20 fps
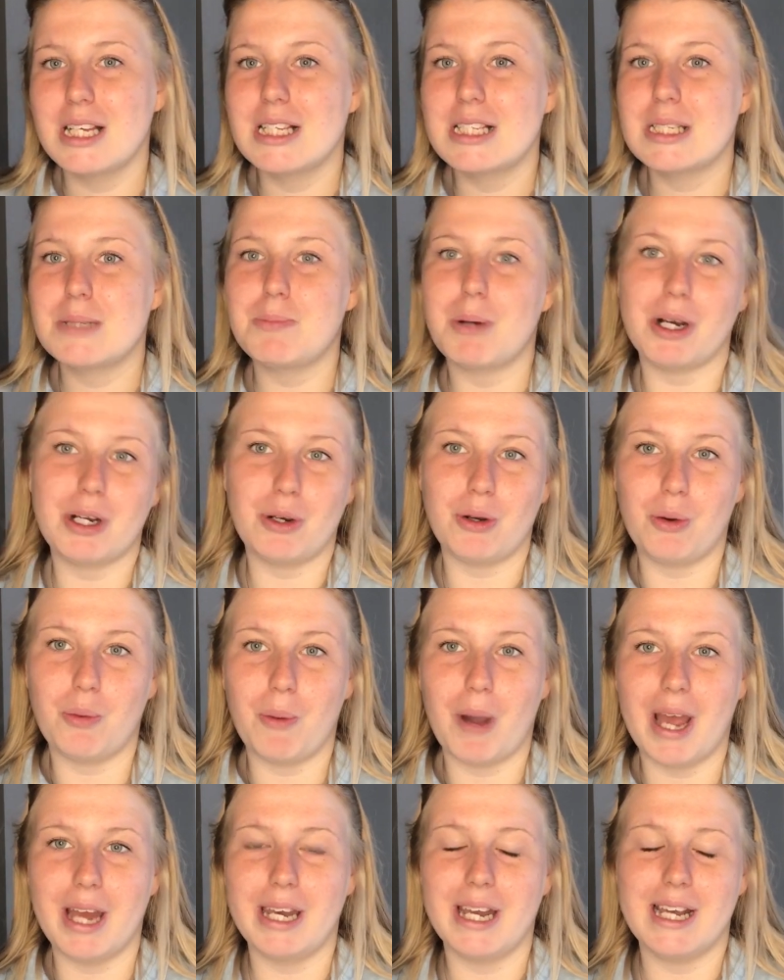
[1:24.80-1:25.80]
spread an
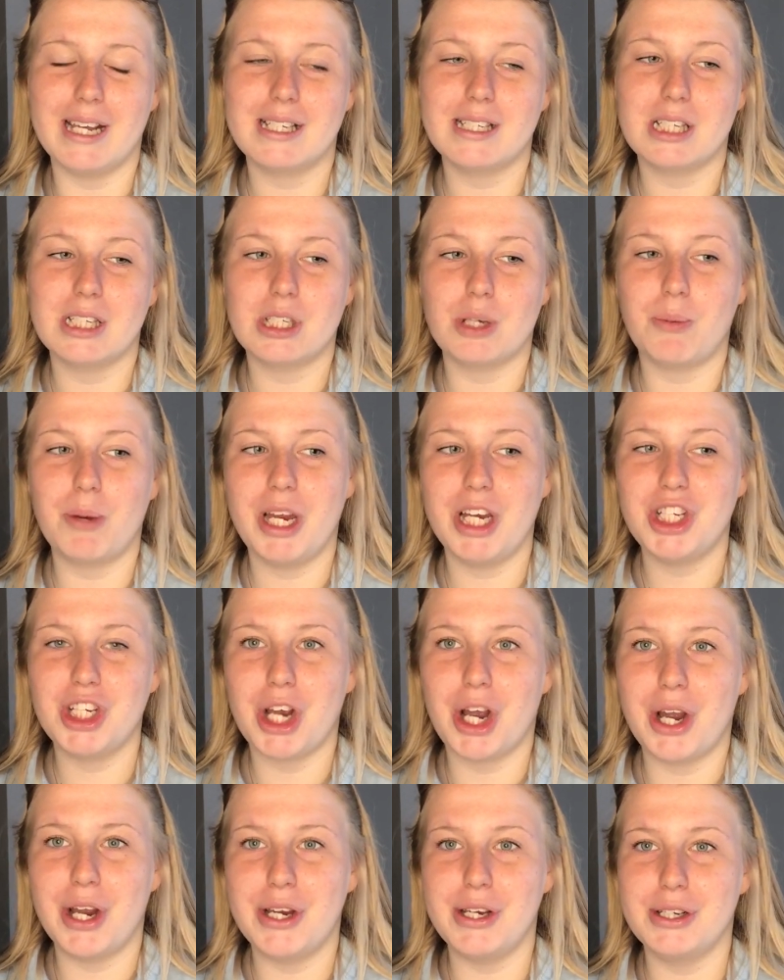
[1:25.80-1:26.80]
awareness. So we
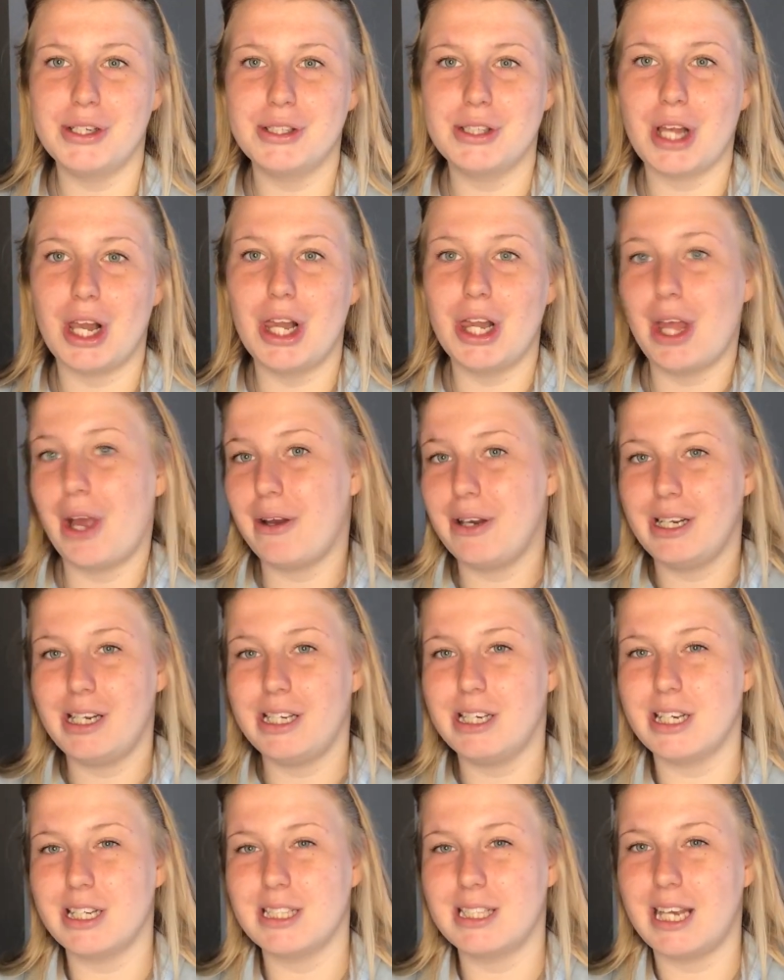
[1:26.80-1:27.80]
chose
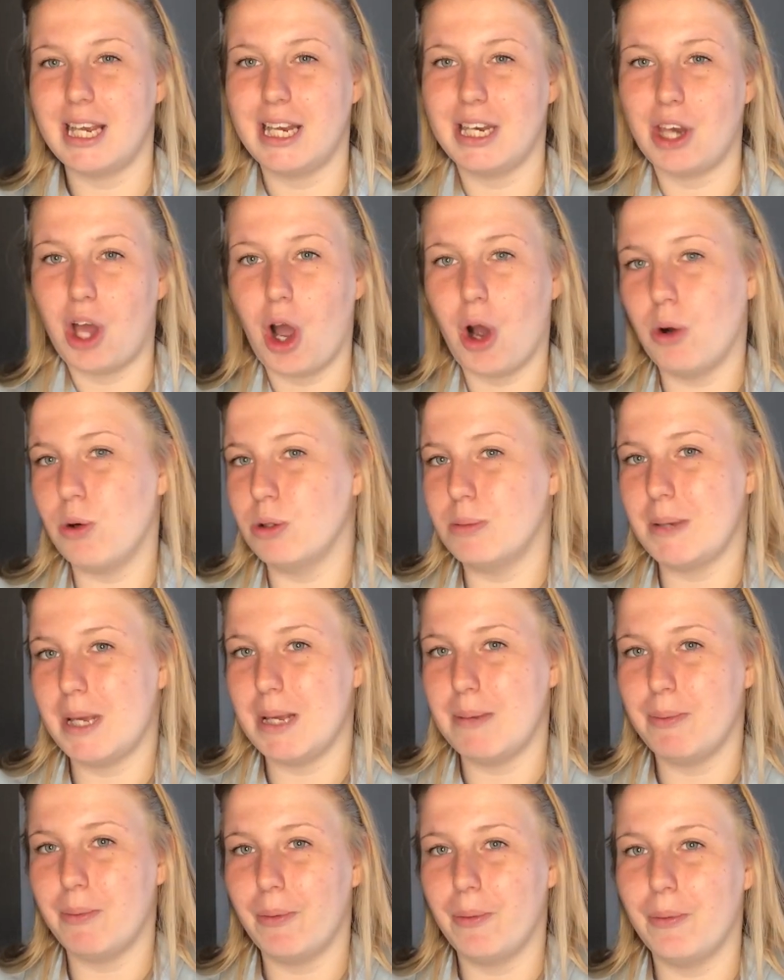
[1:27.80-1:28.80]
loneliness in old
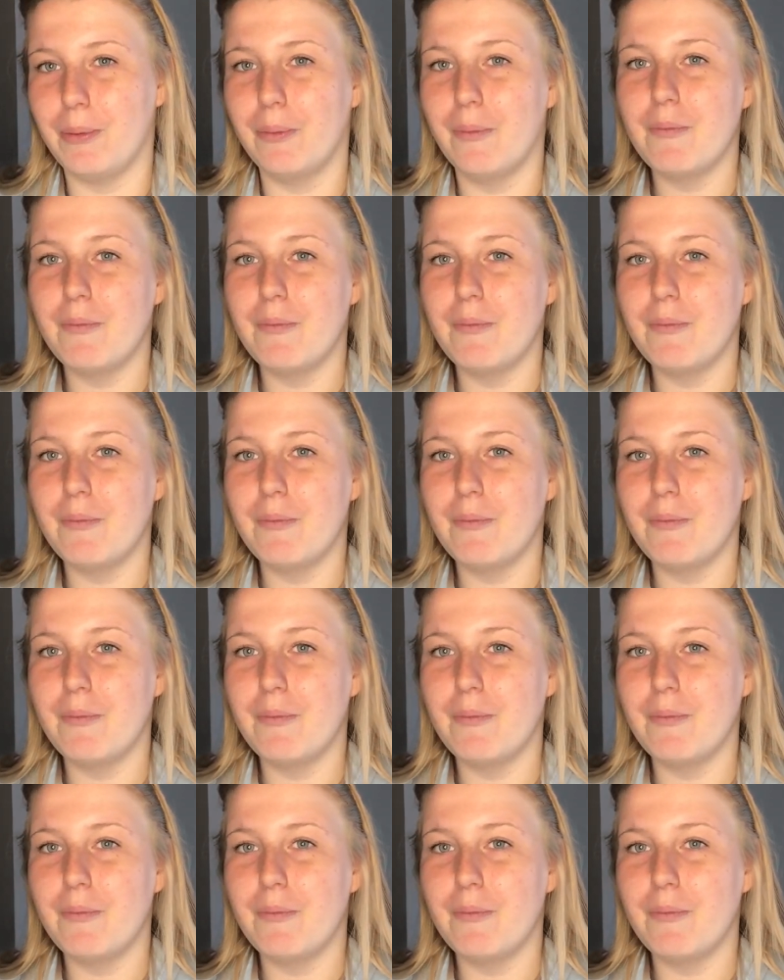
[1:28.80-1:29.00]
people,